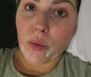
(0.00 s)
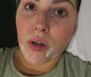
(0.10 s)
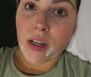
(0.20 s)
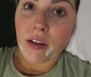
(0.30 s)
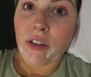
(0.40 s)
of The
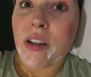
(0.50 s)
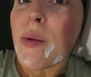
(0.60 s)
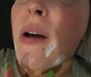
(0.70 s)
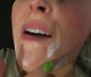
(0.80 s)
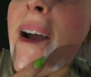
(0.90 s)
Walking Dead first.
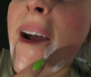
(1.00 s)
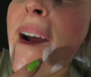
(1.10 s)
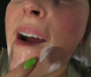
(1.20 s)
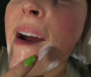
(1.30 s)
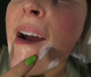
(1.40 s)
What?
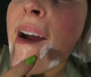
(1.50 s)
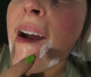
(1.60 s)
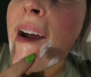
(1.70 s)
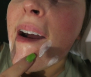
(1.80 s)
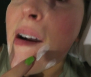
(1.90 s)

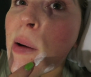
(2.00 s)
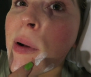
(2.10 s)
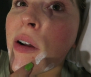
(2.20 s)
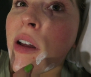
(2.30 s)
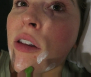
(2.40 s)
Oh
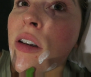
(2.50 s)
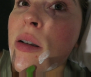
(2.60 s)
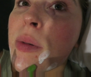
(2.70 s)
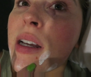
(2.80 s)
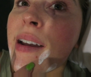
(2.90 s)
my god, I thought I
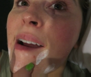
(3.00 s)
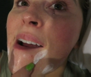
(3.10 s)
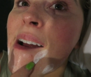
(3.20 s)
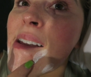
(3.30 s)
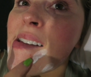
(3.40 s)
was
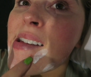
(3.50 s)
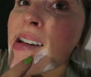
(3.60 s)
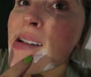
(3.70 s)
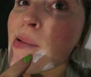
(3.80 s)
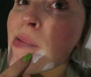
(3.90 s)
bleeding. Looks
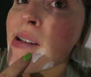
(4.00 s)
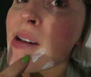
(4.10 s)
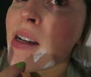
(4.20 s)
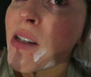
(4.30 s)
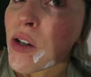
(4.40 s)
like it's
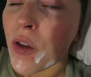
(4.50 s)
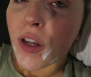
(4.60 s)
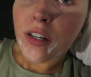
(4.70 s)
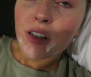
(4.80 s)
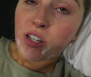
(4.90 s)
bleeding. It's not
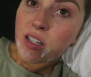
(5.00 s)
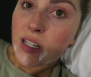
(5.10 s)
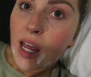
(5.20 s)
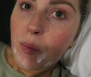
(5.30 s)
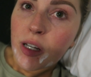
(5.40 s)
though, it's just
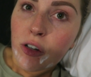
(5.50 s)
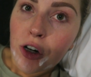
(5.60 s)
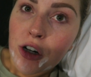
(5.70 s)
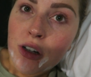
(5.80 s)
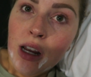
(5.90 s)
scabby and
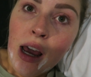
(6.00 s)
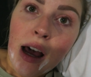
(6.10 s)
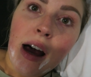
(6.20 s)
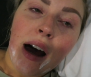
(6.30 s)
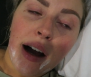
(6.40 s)
gross.
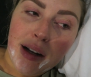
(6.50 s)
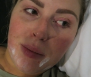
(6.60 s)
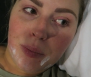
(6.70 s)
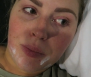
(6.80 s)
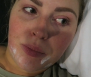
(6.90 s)

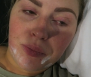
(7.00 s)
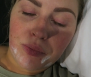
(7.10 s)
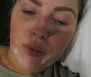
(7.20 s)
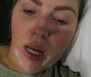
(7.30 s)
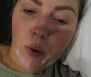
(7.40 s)
Um,
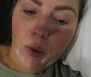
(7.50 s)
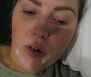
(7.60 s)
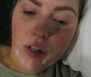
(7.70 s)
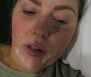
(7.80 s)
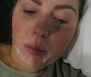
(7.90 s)
yeah, we'll
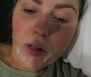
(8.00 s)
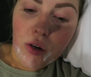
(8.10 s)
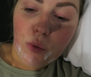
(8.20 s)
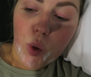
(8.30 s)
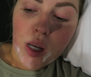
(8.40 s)
watch an
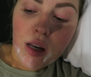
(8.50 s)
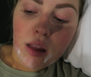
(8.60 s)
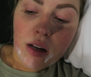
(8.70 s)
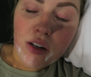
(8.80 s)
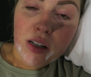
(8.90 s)
episode of Walking Dead
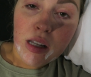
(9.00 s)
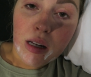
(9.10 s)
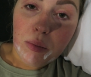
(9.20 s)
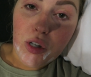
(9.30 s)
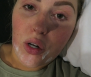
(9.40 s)
and then go to
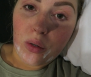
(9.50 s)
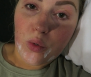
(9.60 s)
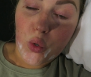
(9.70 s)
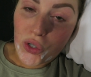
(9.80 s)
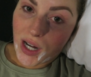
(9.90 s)
sleep. So I'll
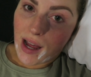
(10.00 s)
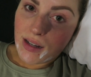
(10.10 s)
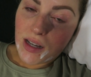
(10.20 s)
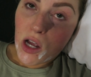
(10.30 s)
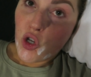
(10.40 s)
talk to you
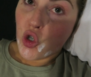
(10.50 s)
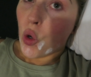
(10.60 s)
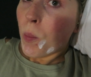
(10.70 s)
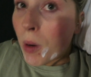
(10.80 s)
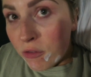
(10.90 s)
guys
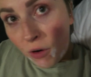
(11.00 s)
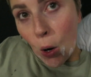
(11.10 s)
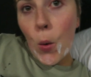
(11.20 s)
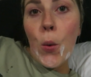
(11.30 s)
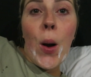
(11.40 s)

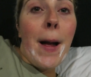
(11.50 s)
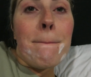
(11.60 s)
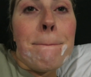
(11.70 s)
tomorrow.